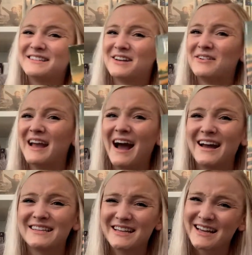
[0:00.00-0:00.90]
So
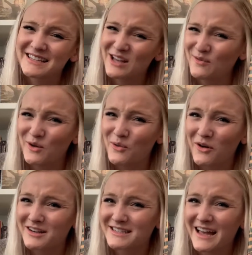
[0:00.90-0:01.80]
yeah, it's like Civil
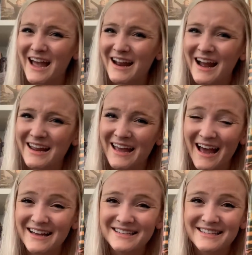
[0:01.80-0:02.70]
War set, I
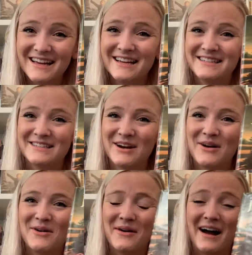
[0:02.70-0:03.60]
guess.
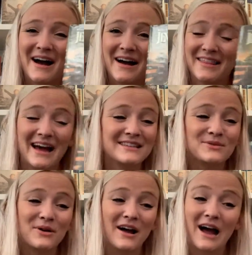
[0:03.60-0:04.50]
So
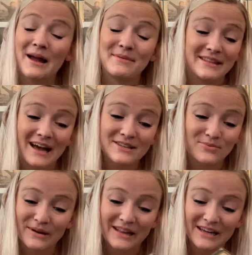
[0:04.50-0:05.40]
that's what, I mean,
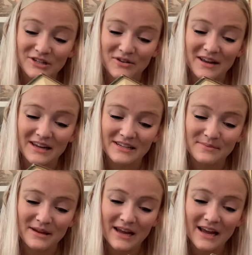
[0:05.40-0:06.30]
that's really intriguing
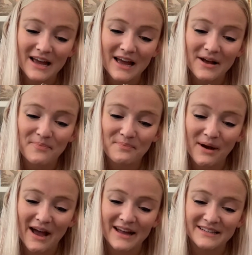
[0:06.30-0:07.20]
to me.
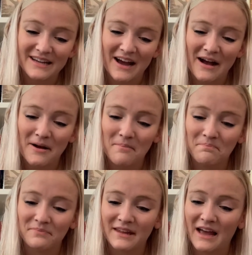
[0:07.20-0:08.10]
But
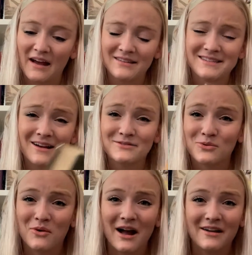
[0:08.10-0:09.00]
yeah, it sounds
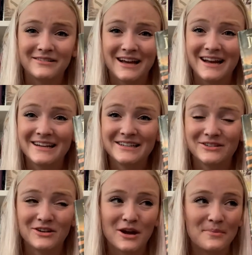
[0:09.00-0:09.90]
wild. I need to
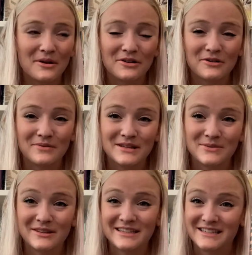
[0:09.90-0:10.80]
look up on
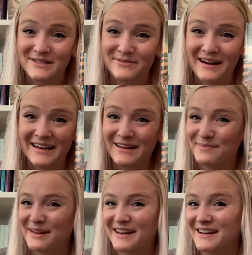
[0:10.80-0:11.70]
Goodreads what this is
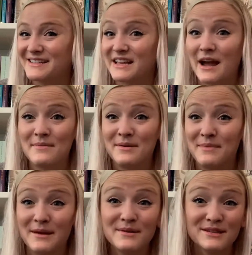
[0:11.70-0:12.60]
rated, because I mean,
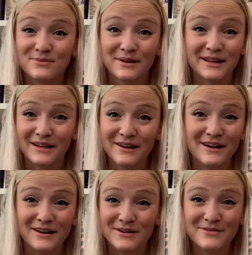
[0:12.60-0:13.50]
maybe it's really
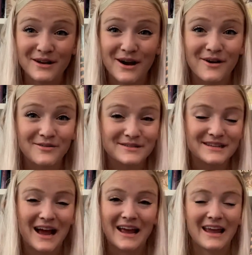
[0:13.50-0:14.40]
good. Who
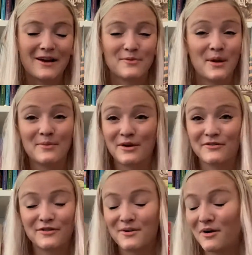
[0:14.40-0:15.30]
knows? I can't
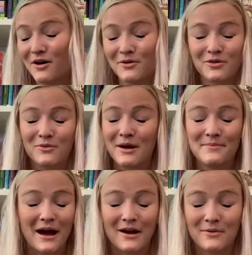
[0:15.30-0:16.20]
remember from all the way
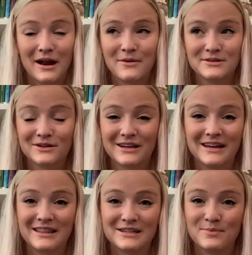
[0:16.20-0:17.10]
back when I was
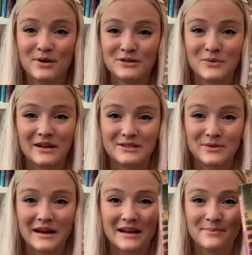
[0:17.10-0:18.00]
looking at these books what it's
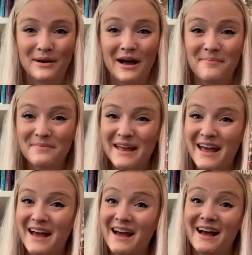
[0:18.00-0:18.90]
rated, but
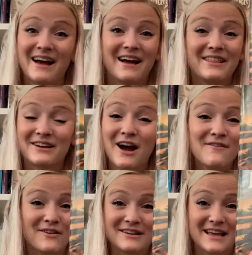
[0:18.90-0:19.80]
the
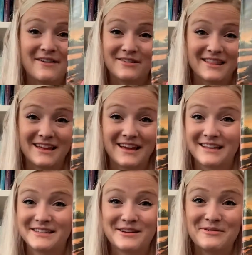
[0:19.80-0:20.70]
cover is everything.
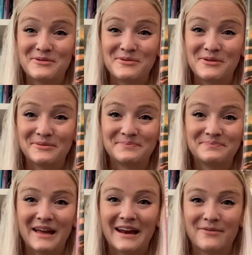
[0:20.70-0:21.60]
It's so cool.
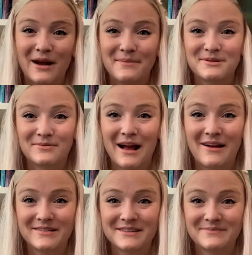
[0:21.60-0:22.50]
And it wraps
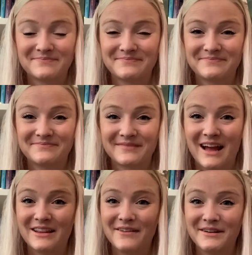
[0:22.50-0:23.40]
around.
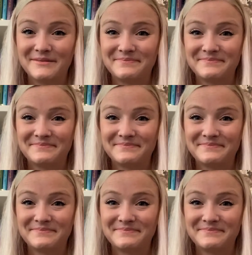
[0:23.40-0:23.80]
I love it.